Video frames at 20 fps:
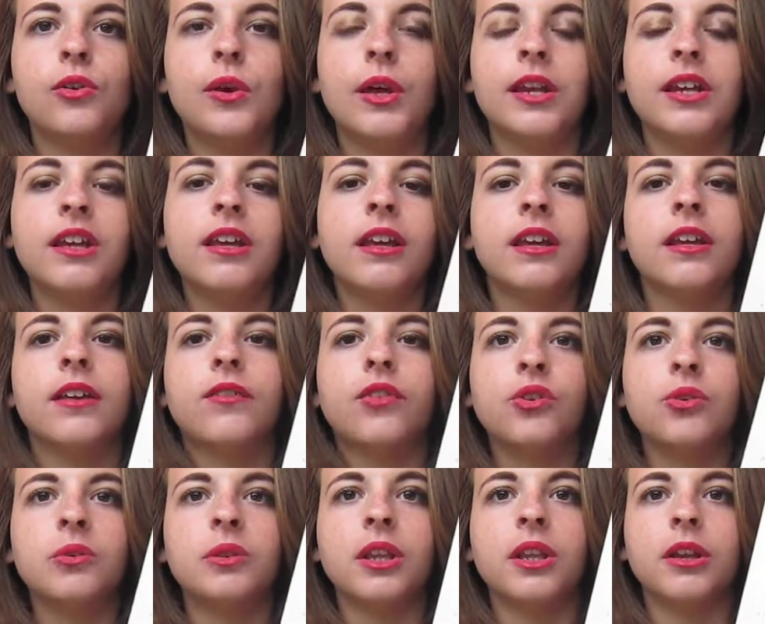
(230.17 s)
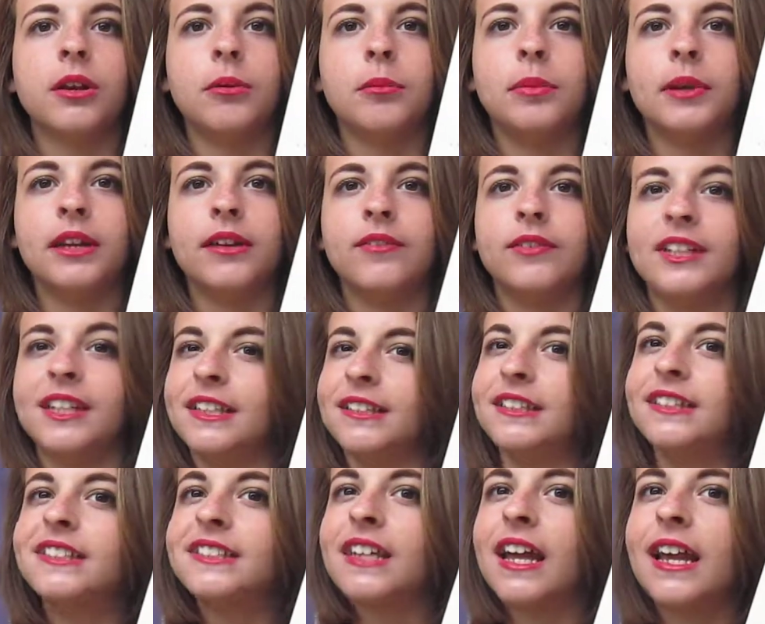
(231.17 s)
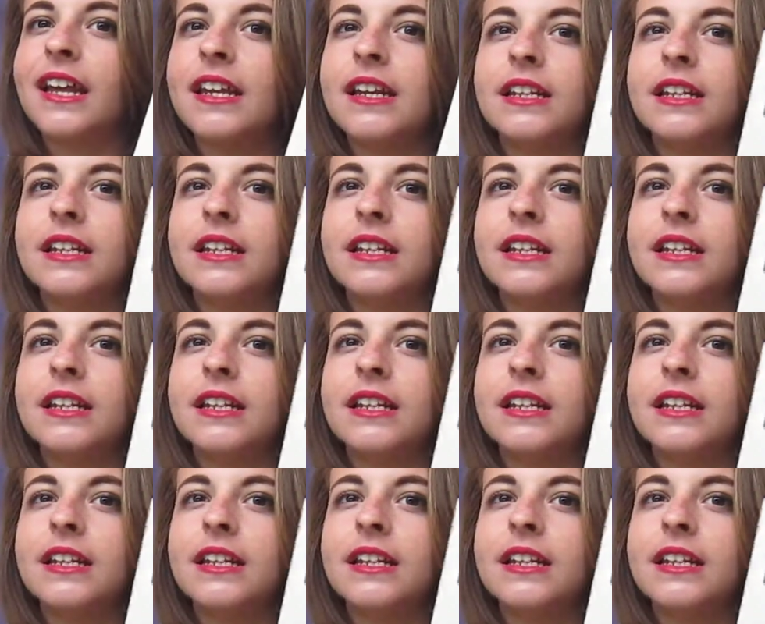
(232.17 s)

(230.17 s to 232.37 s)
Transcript: and it can give you a little bit of insight